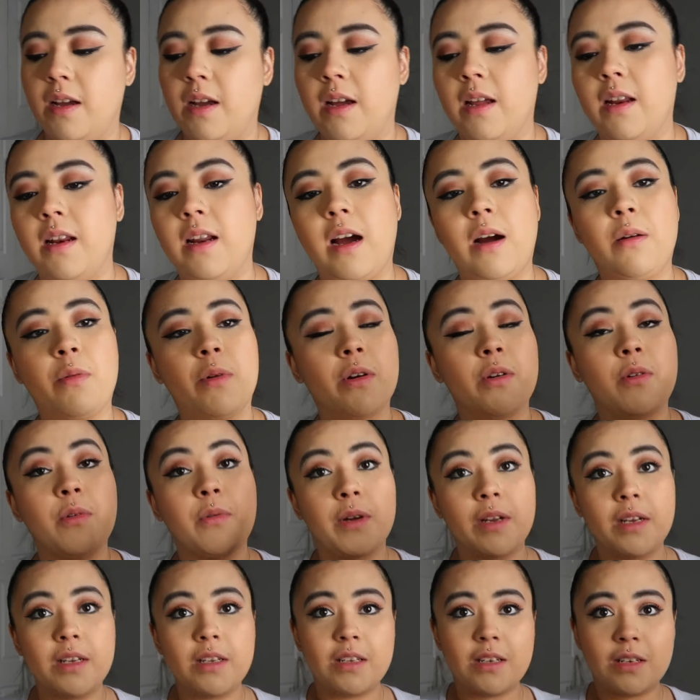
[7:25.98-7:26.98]
And now we're
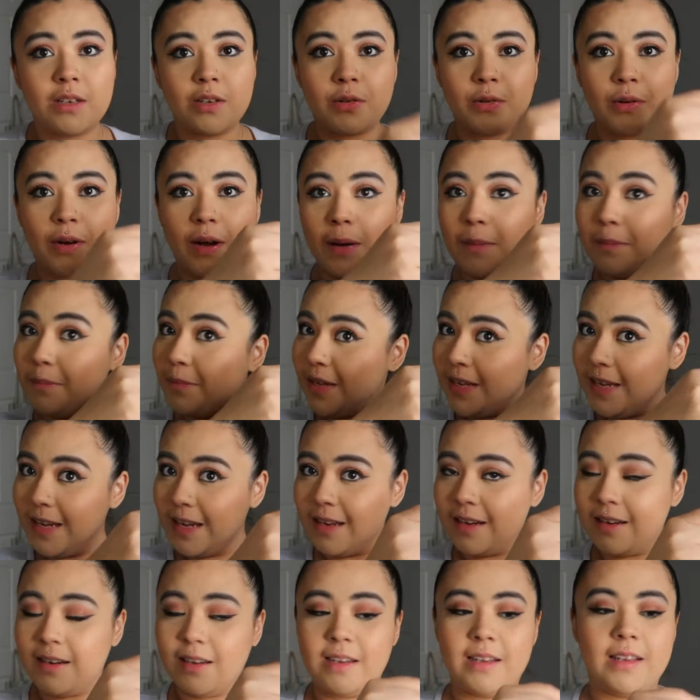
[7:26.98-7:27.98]
going to
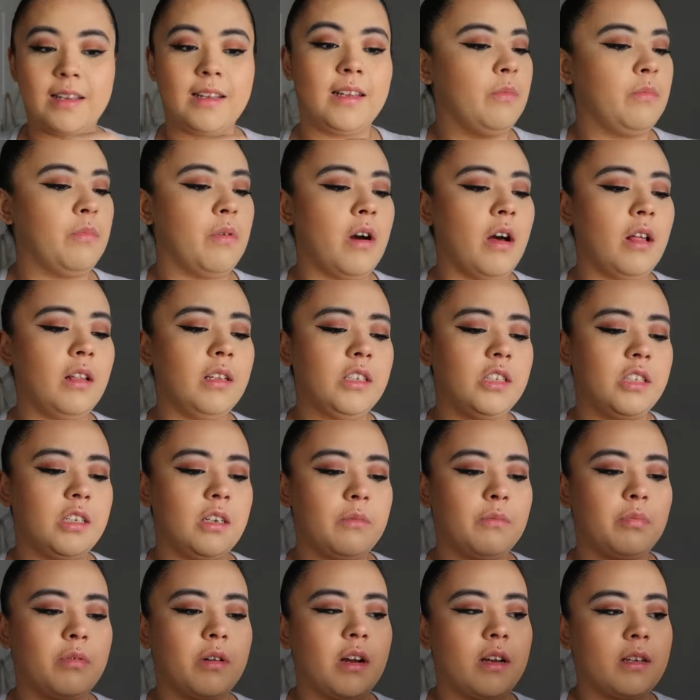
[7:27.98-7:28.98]
begin the
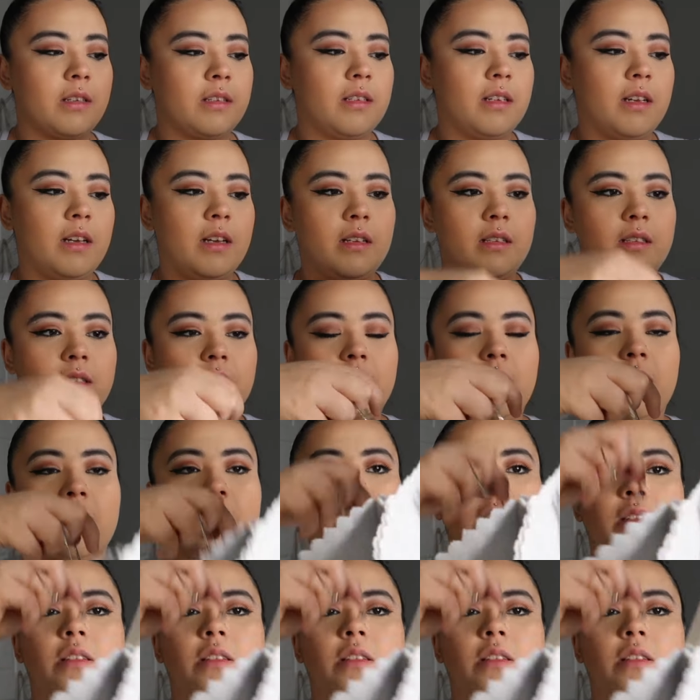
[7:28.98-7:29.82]
polishing process.